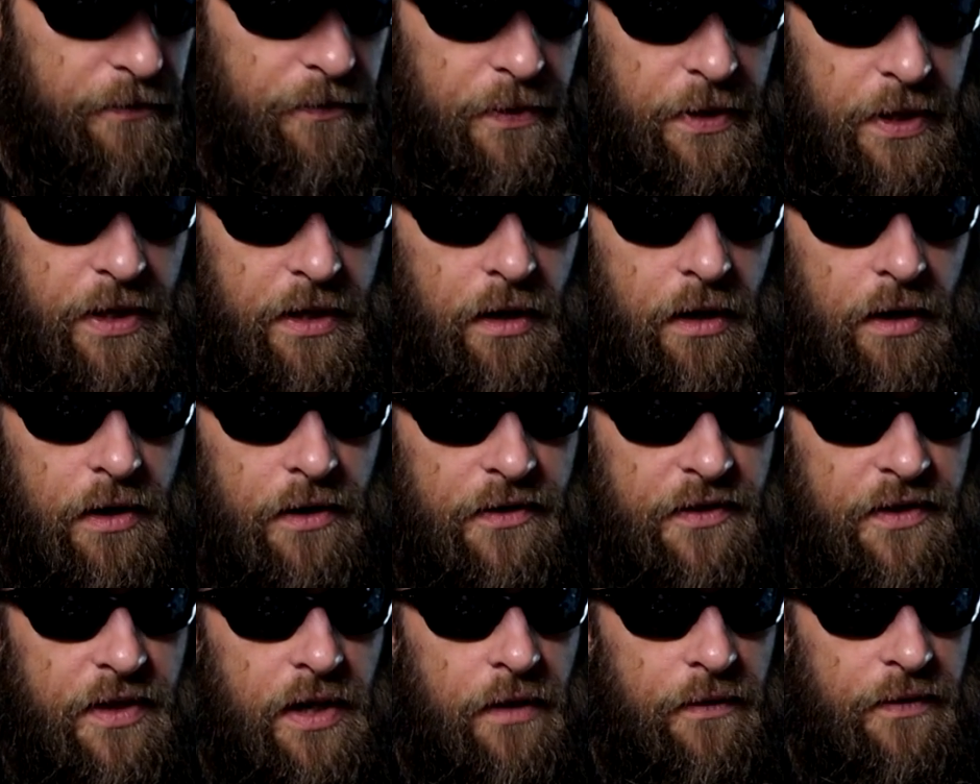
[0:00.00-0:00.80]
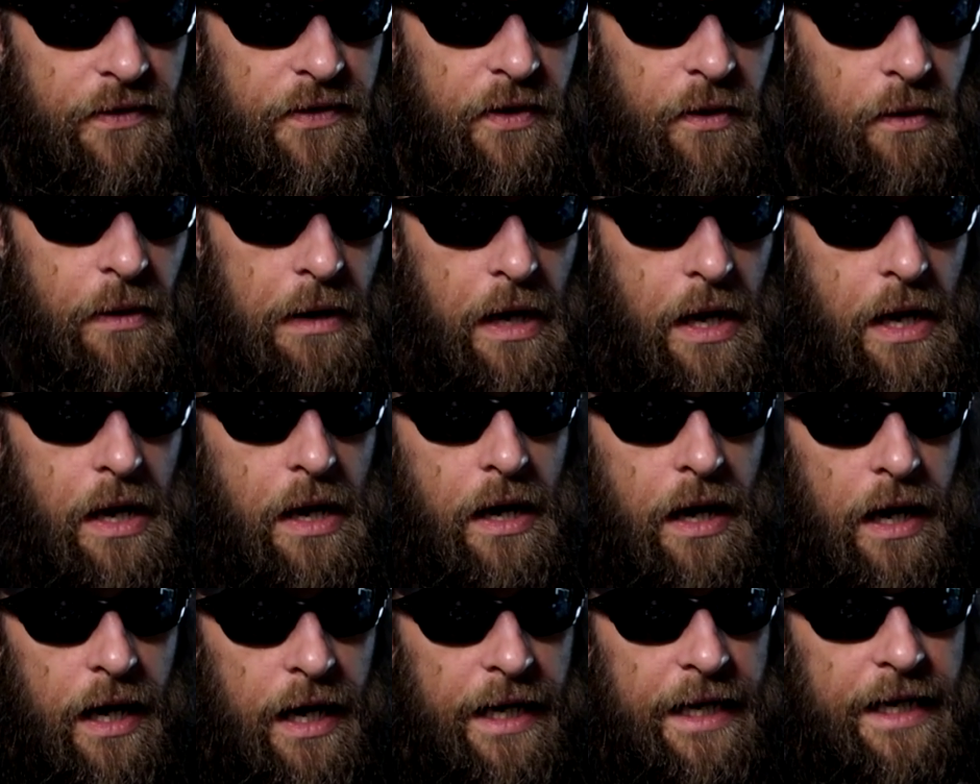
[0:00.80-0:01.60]
the car stuff. So
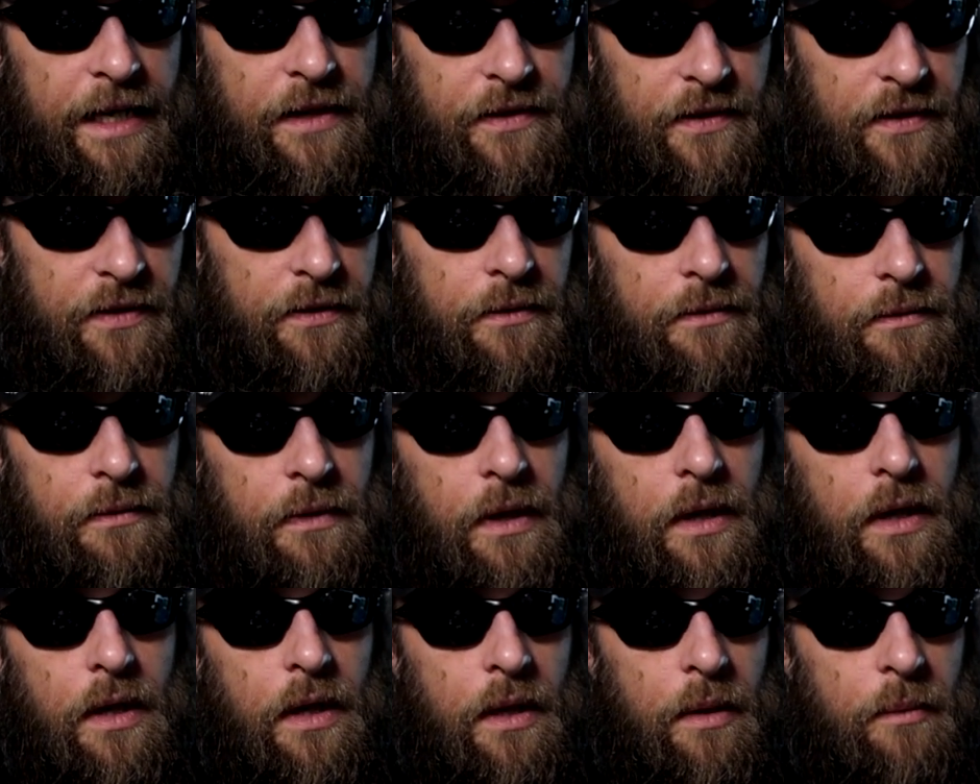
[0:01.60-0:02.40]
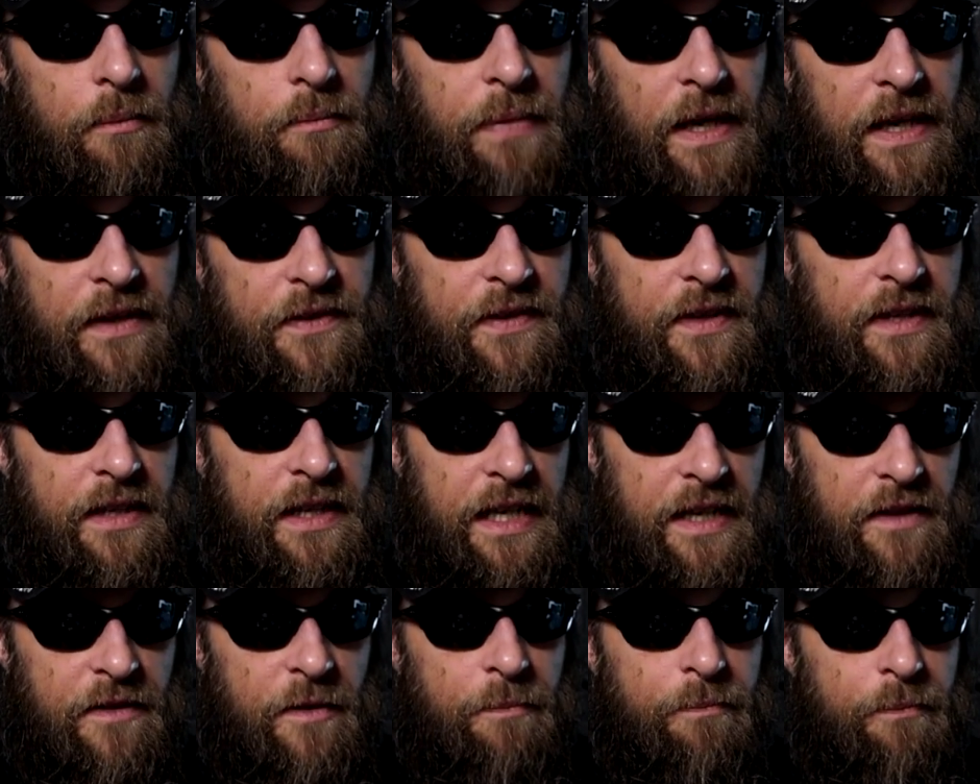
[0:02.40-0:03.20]
I get to basically
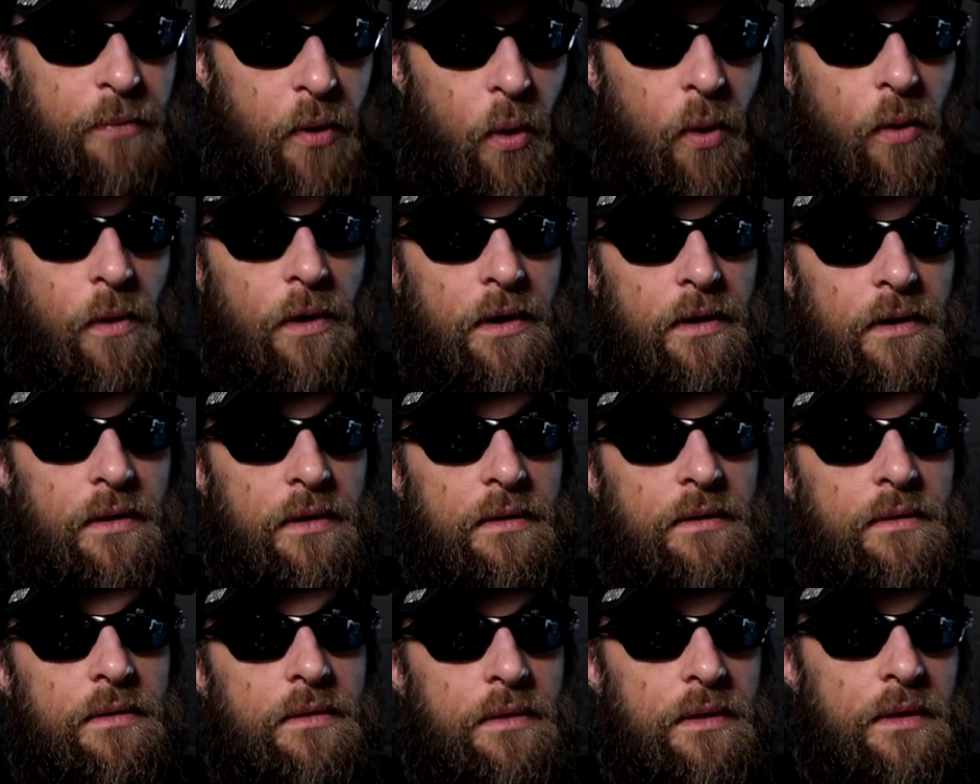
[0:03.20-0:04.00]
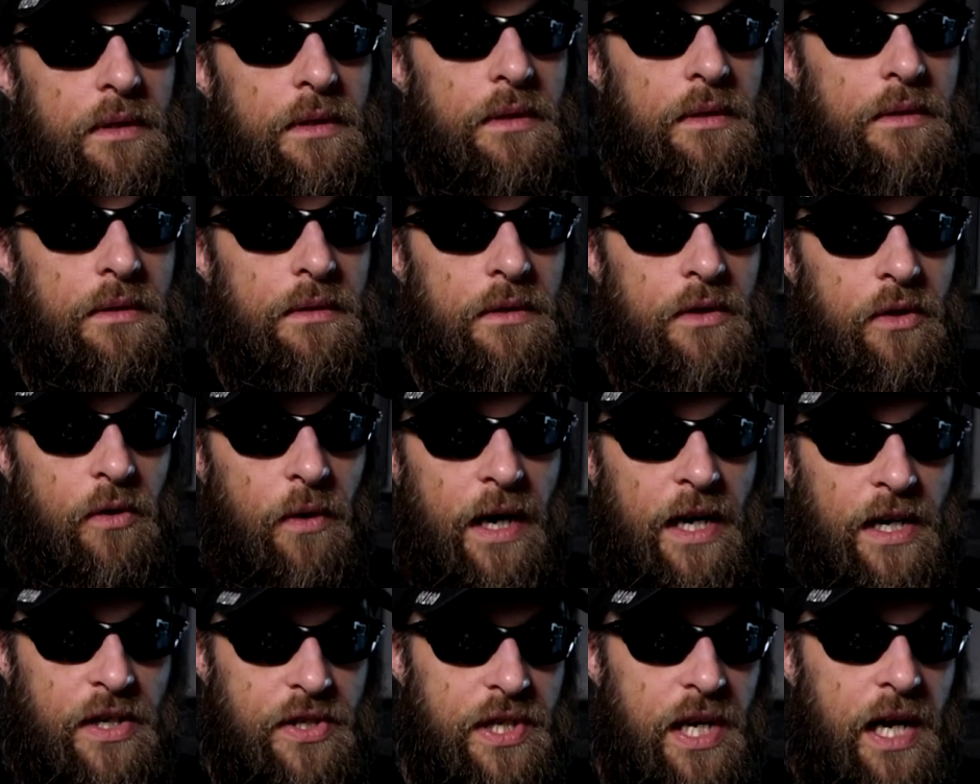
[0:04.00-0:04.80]
either port
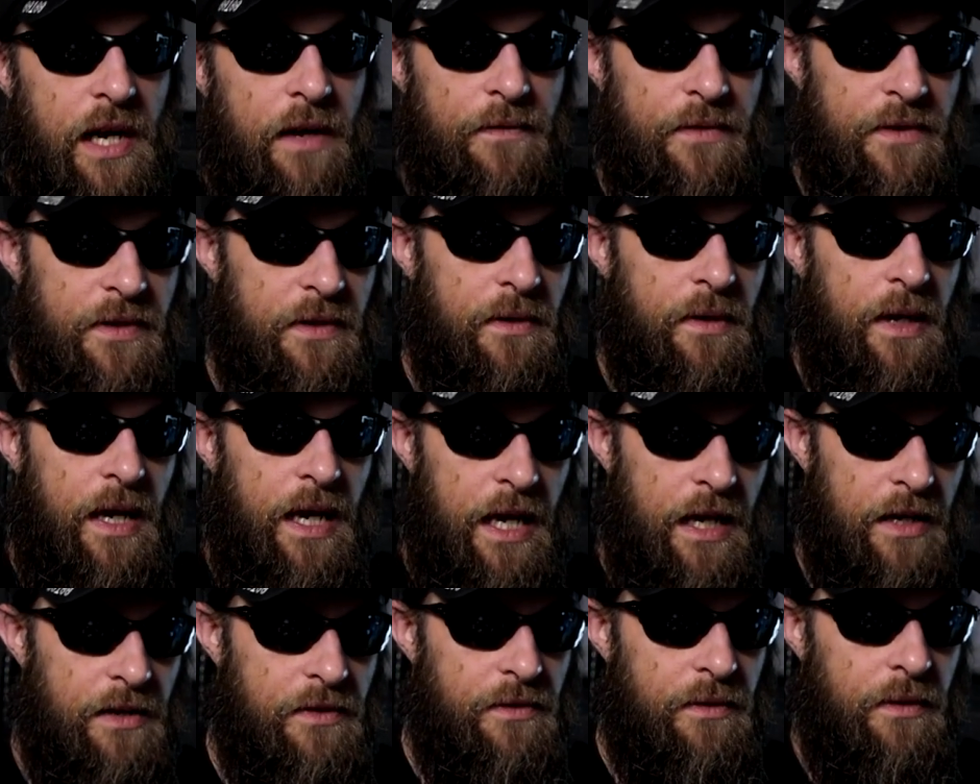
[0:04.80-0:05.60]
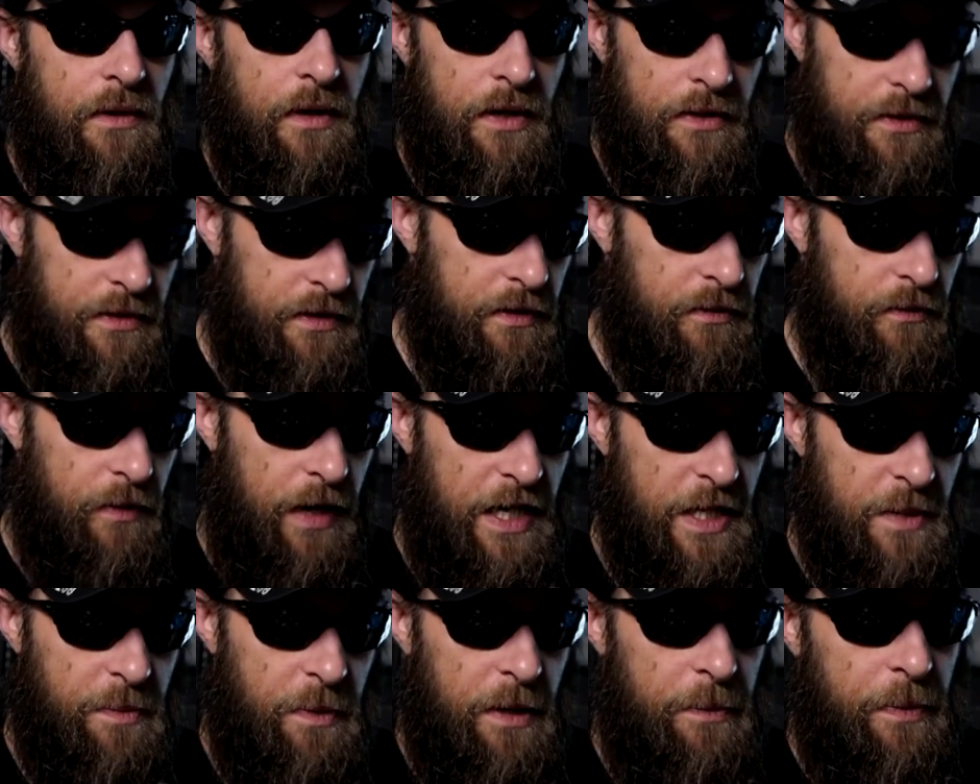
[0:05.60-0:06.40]
crankshaft to
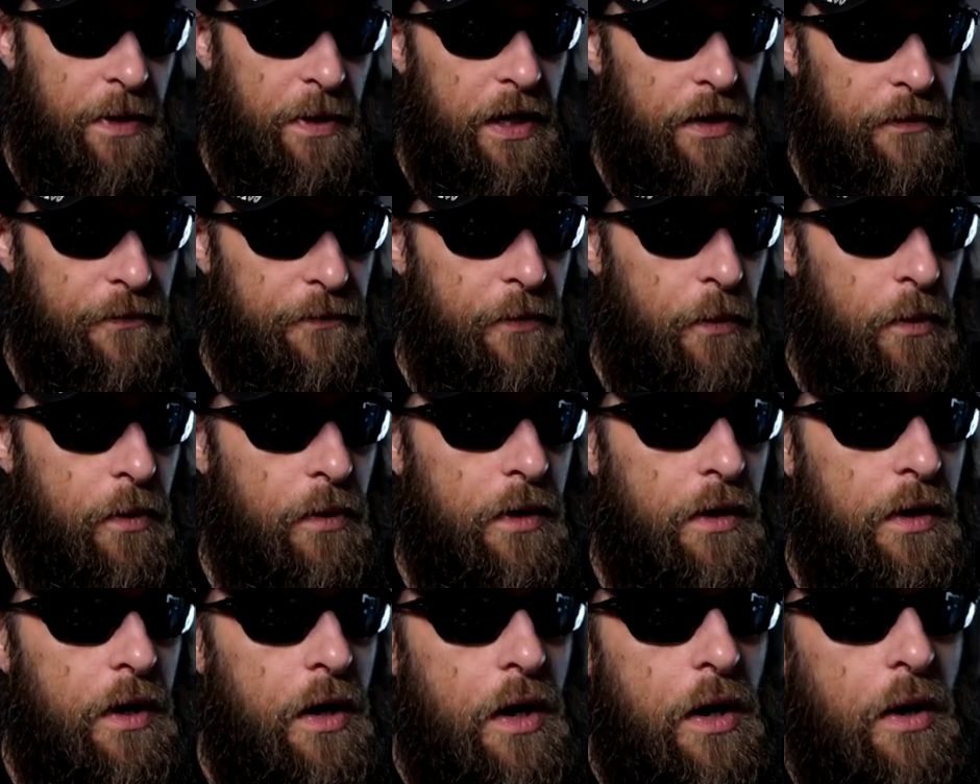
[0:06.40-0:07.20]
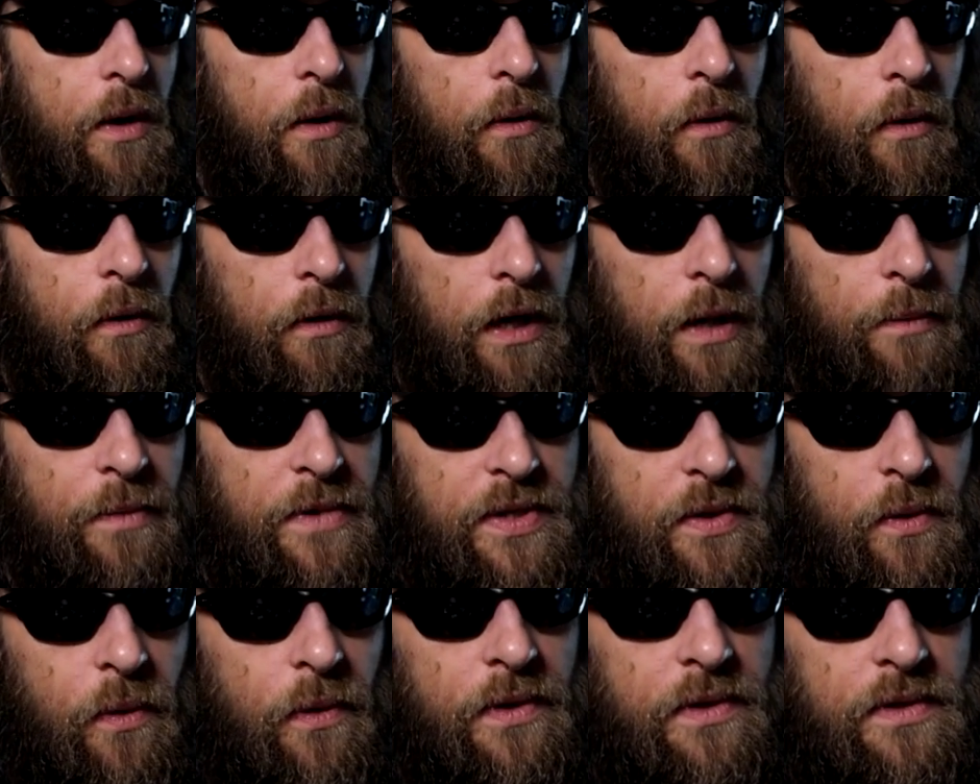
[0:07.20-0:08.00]
Raspberry Pi 4, or I'm
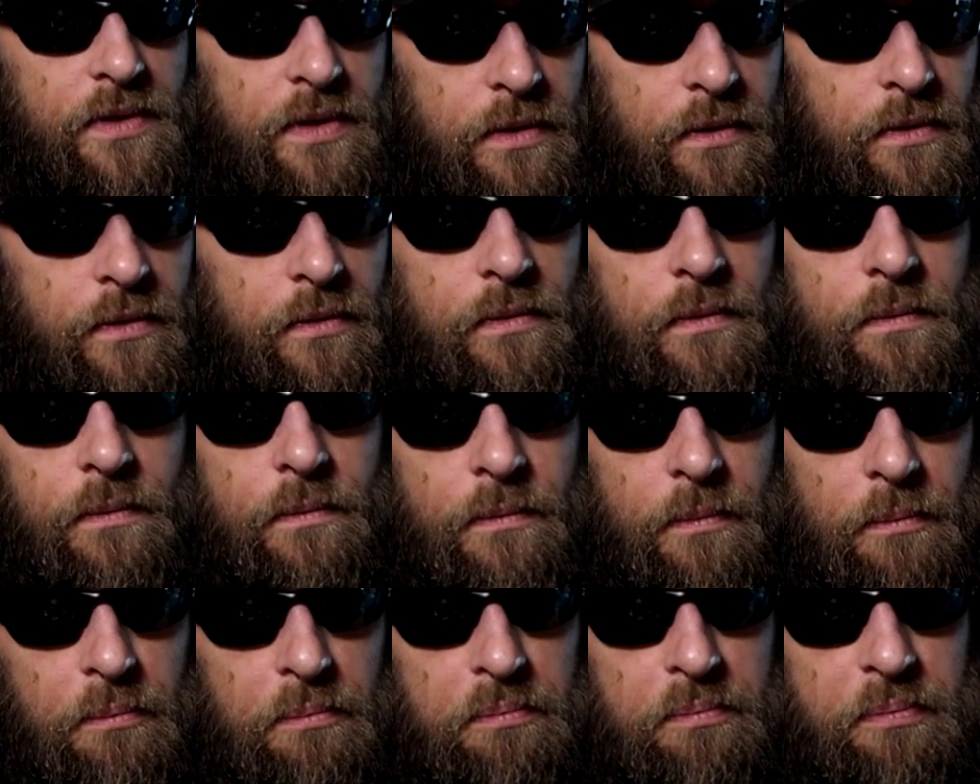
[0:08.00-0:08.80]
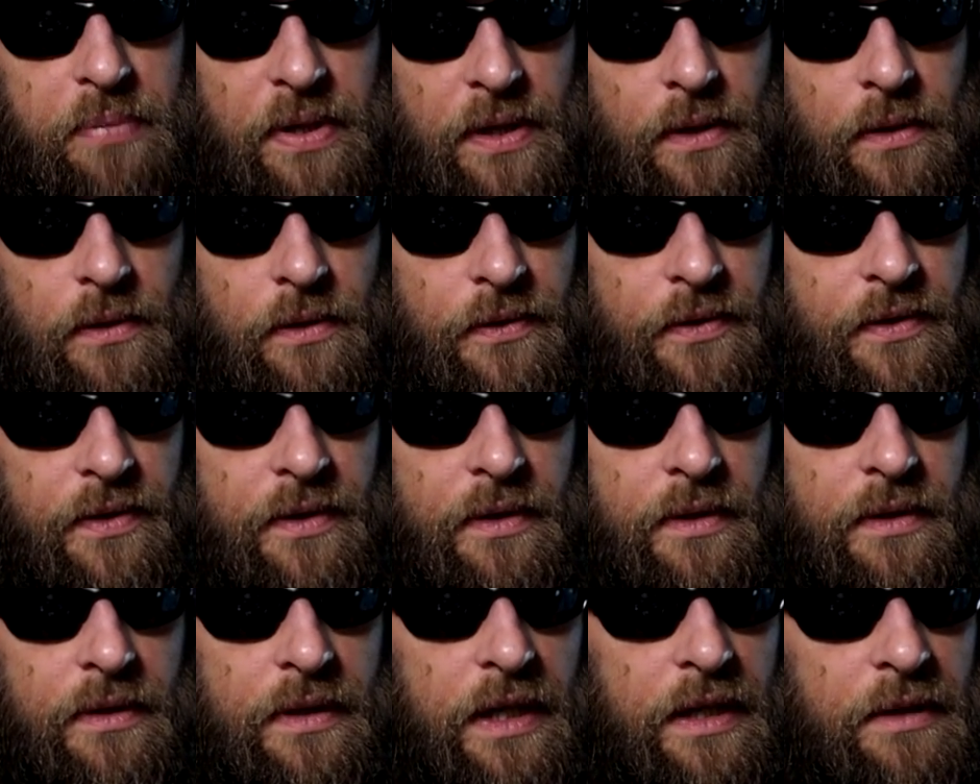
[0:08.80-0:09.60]
just going to build
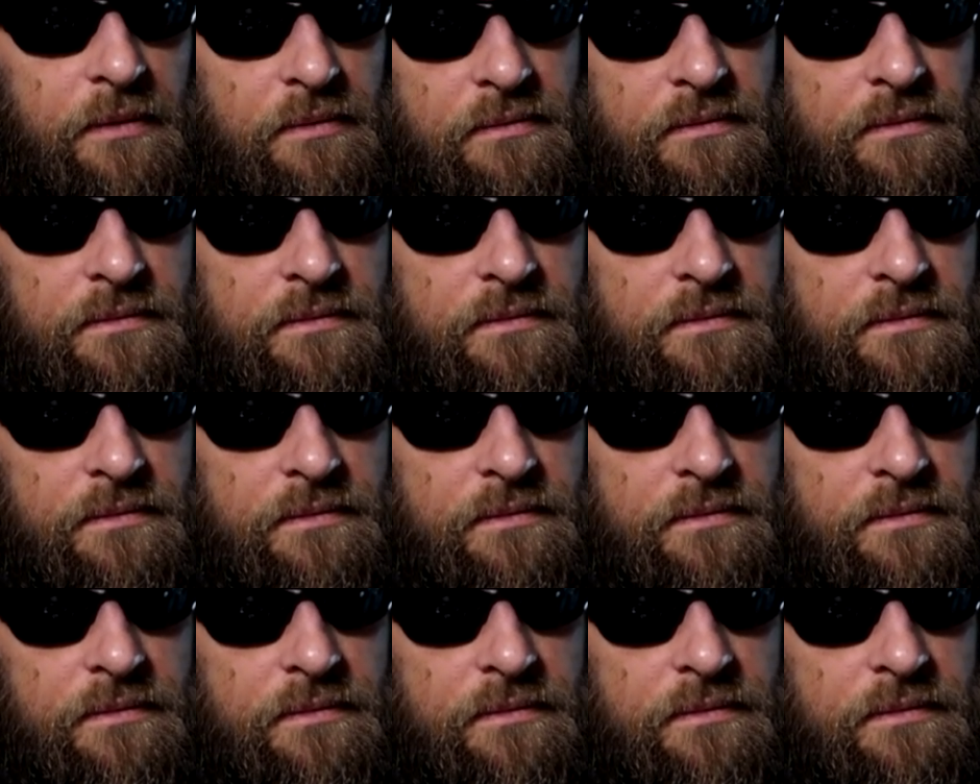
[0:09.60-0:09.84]
and